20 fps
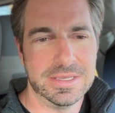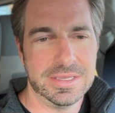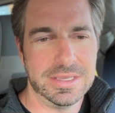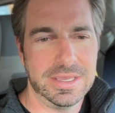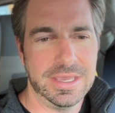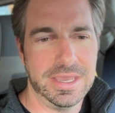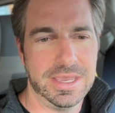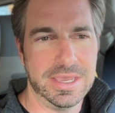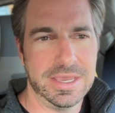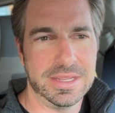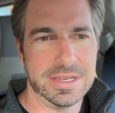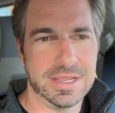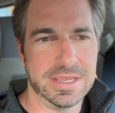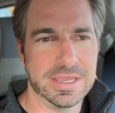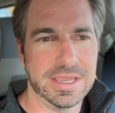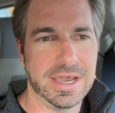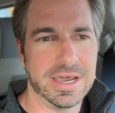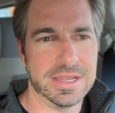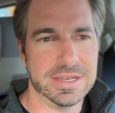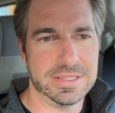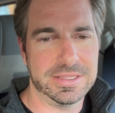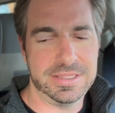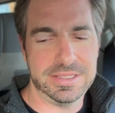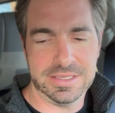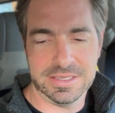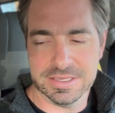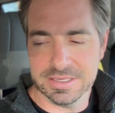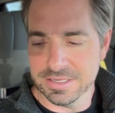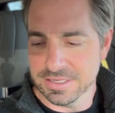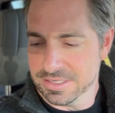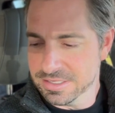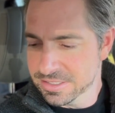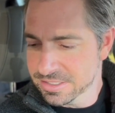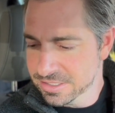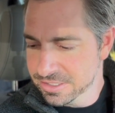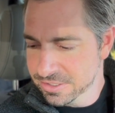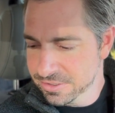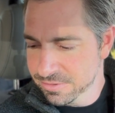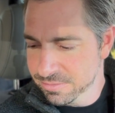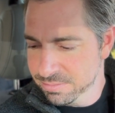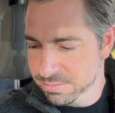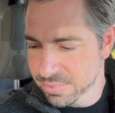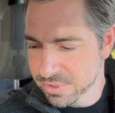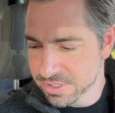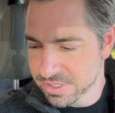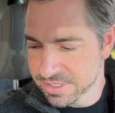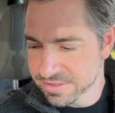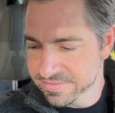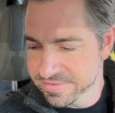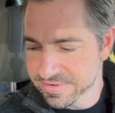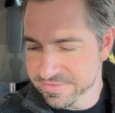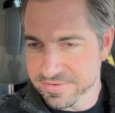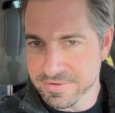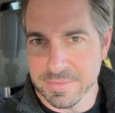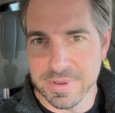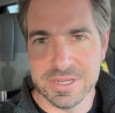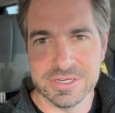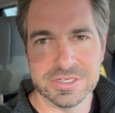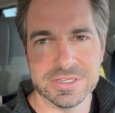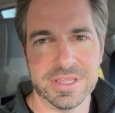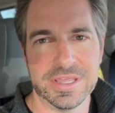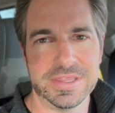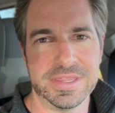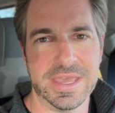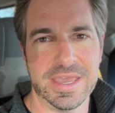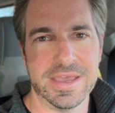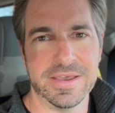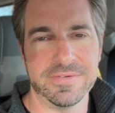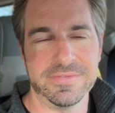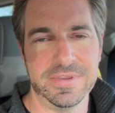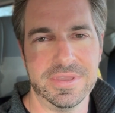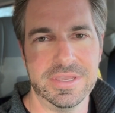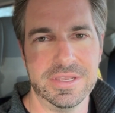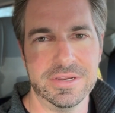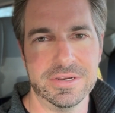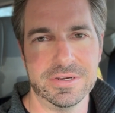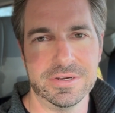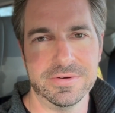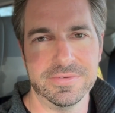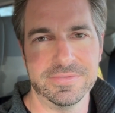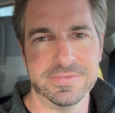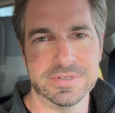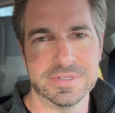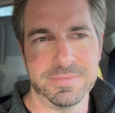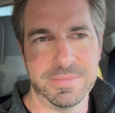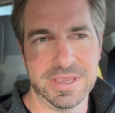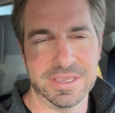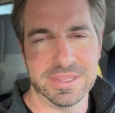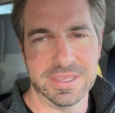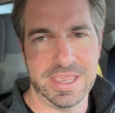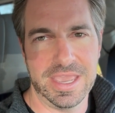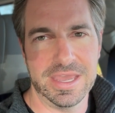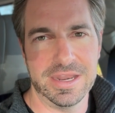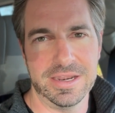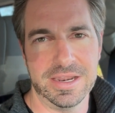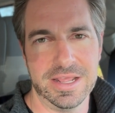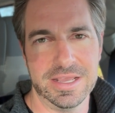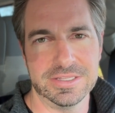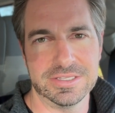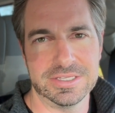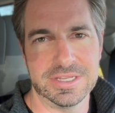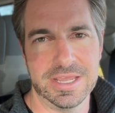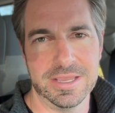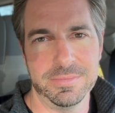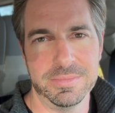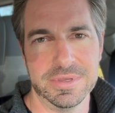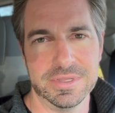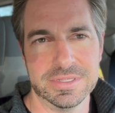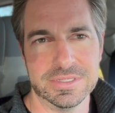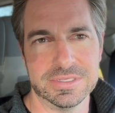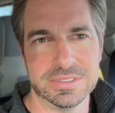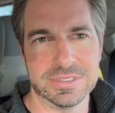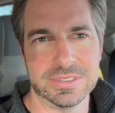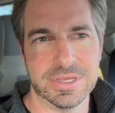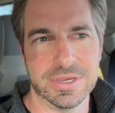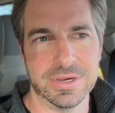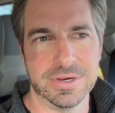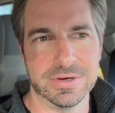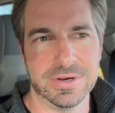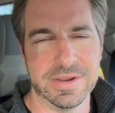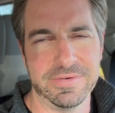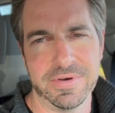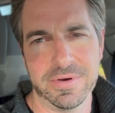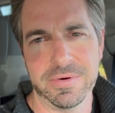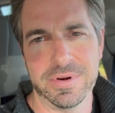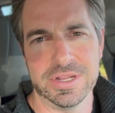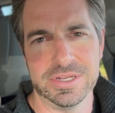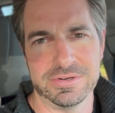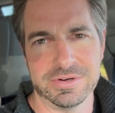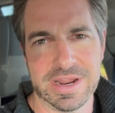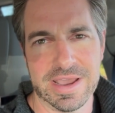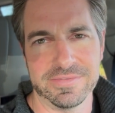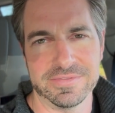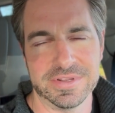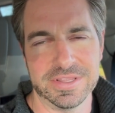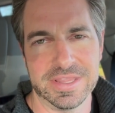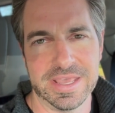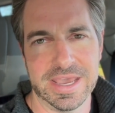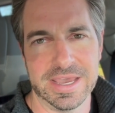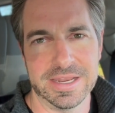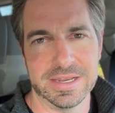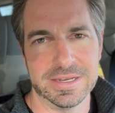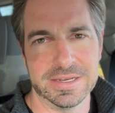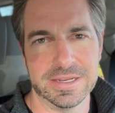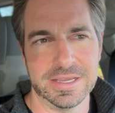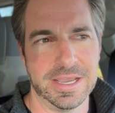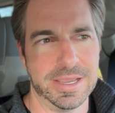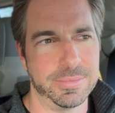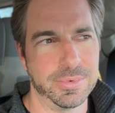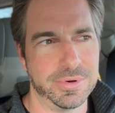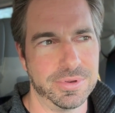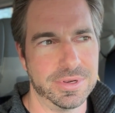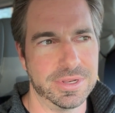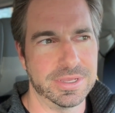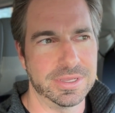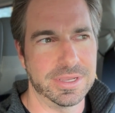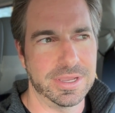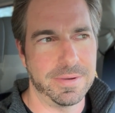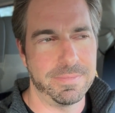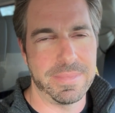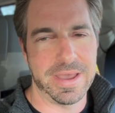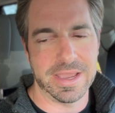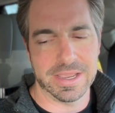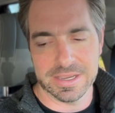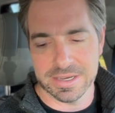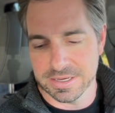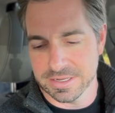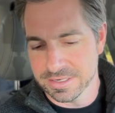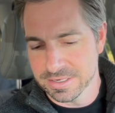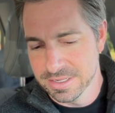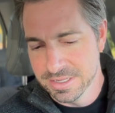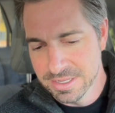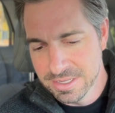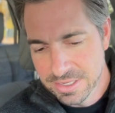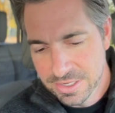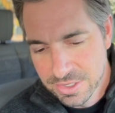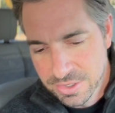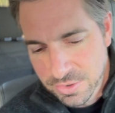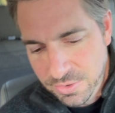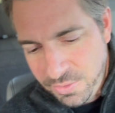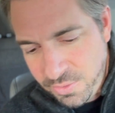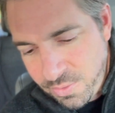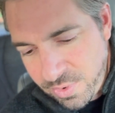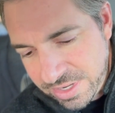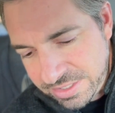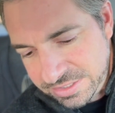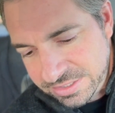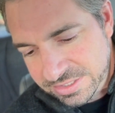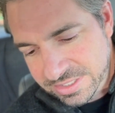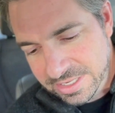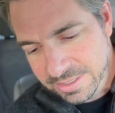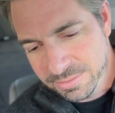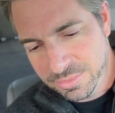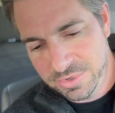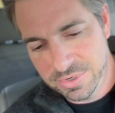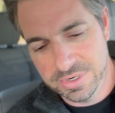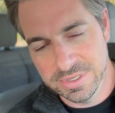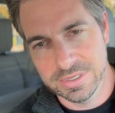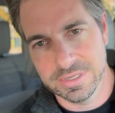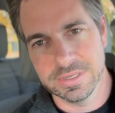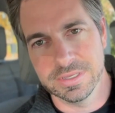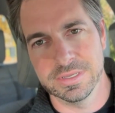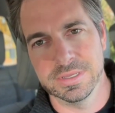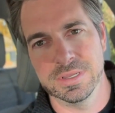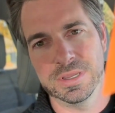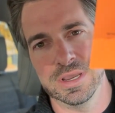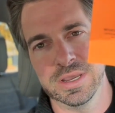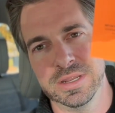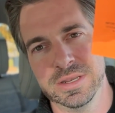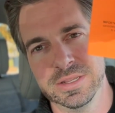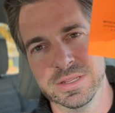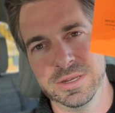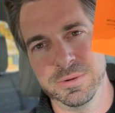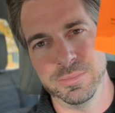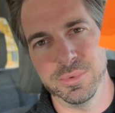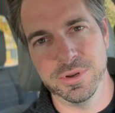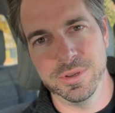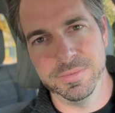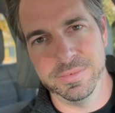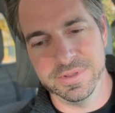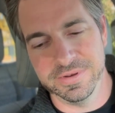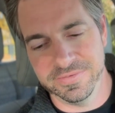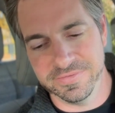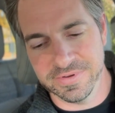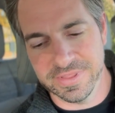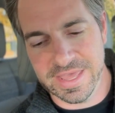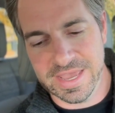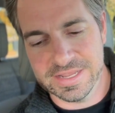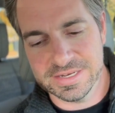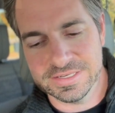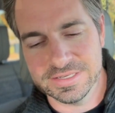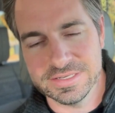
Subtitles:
And I got the little booklet of information that they have here to make the candidate statement, so I've already drafted that. I'm going to come back on Wednesday morning, got an appointment for that,